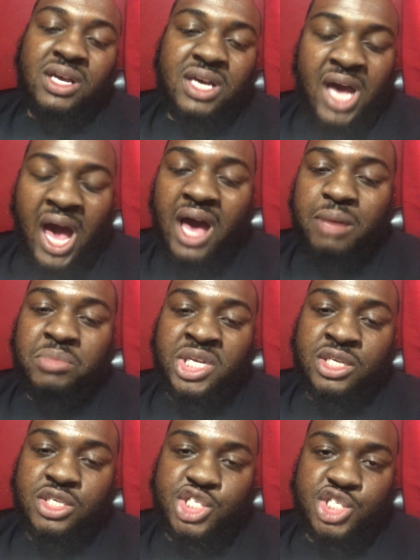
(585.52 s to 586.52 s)

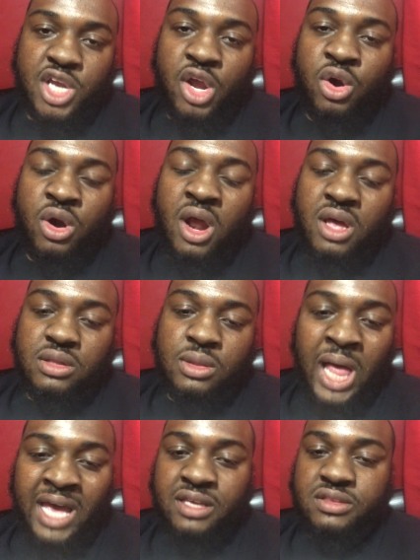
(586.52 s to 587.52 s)
comment, share,
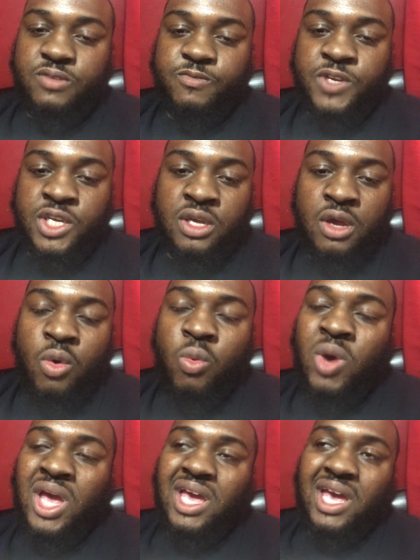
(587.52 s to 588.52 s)
like the video.